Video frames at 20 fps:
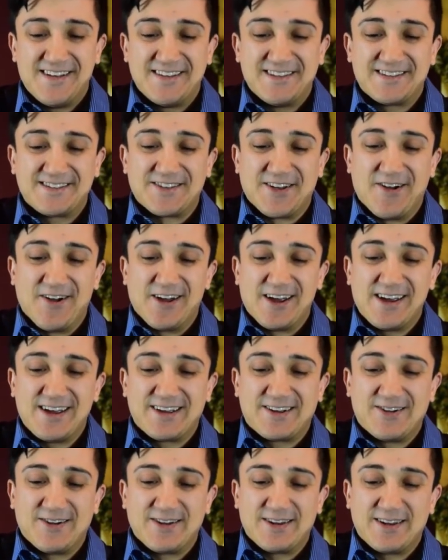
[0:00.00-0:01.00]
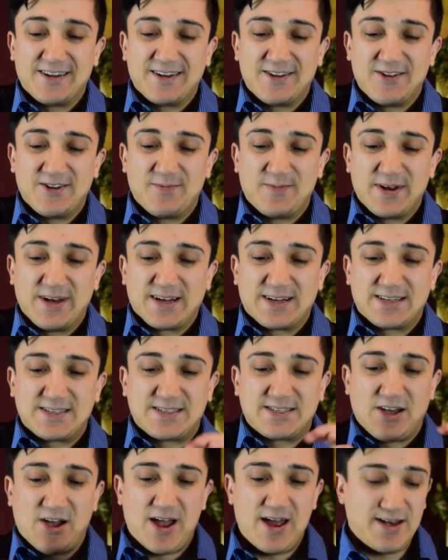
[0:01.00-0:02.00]
Sorry, got a little bit
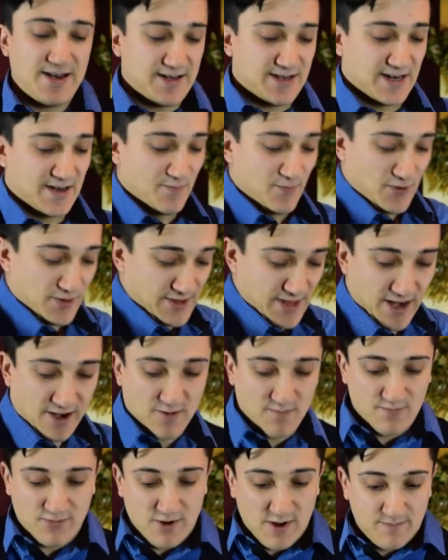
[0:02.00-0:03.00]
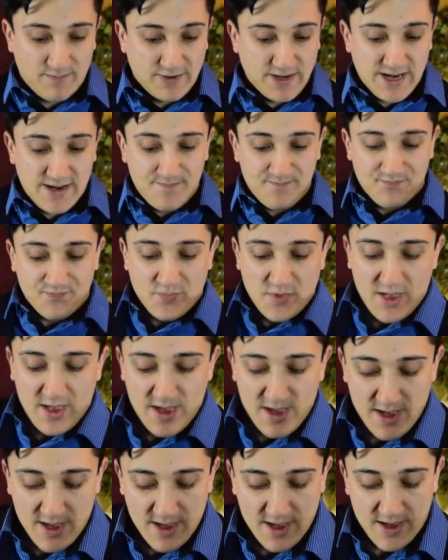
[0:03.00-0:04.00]
excited, didn't put that on properly.
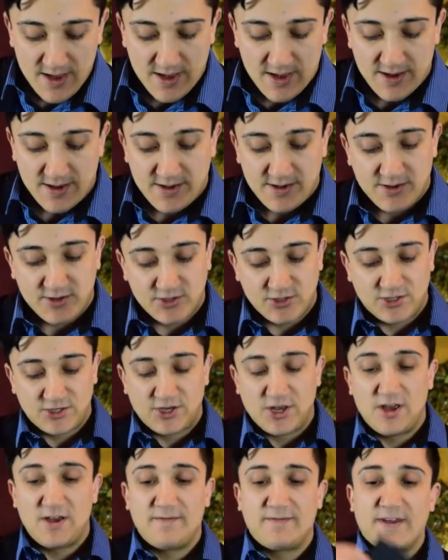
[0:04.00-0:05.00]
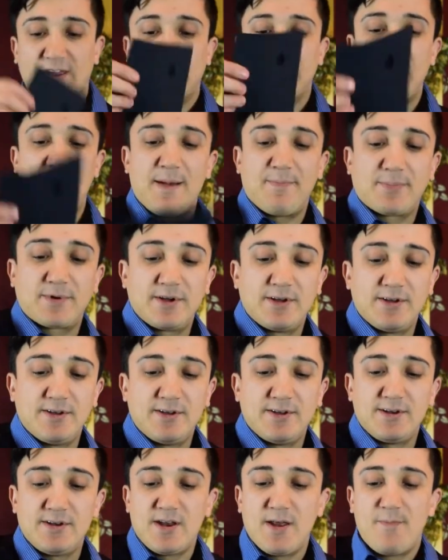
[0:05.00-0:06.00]
Serving
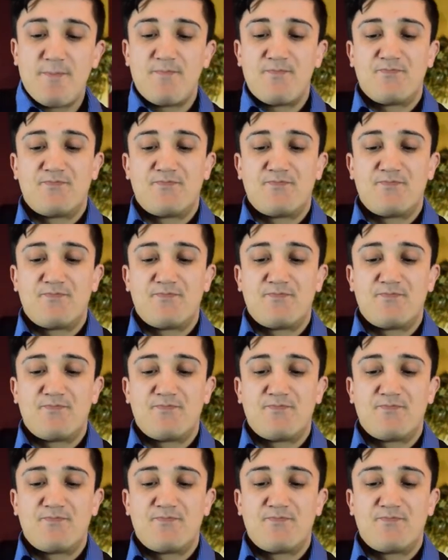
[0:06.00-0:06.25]
napkin.